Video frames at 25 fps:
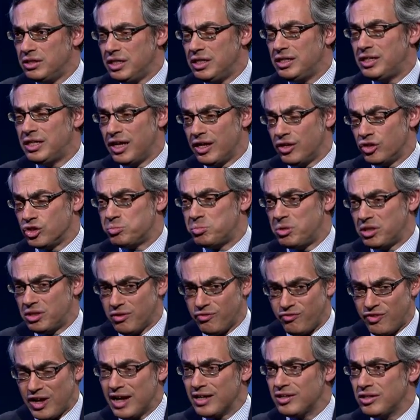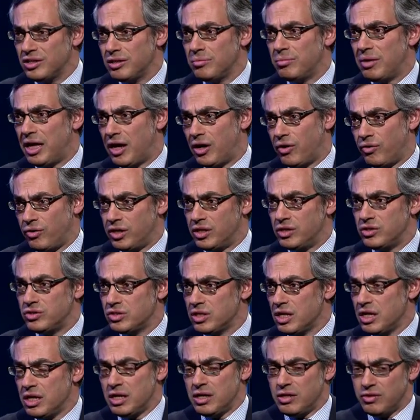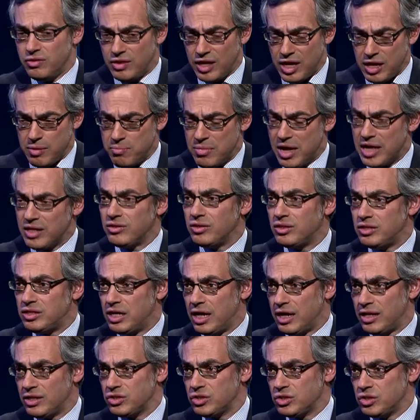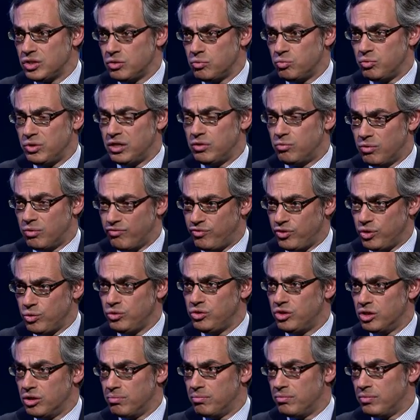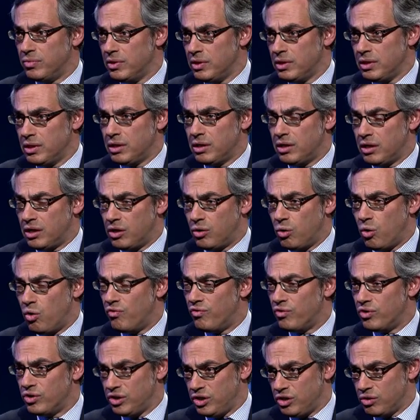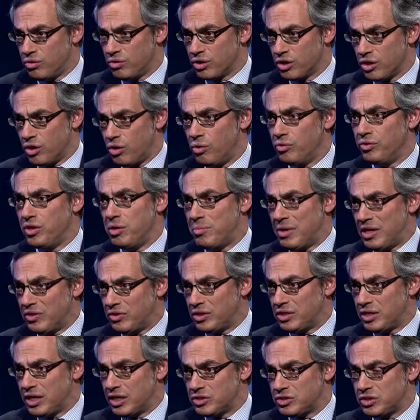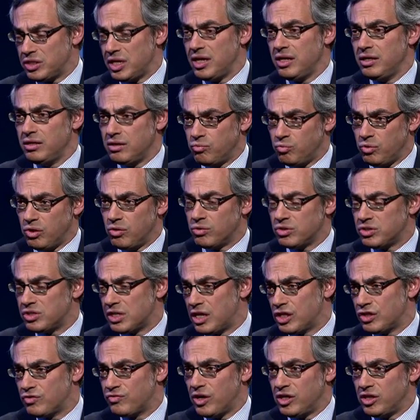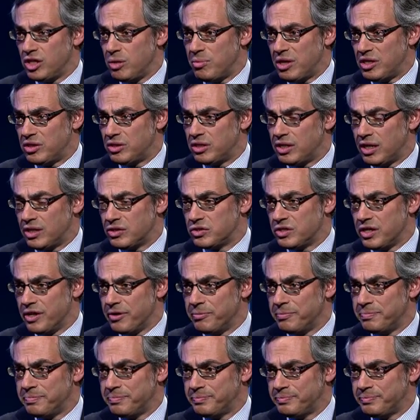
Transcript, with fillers: details, but the fact of the matter is they met the test. We reviewed them uh, over a year ago. They met the test then, and we were satisfied they met the test now.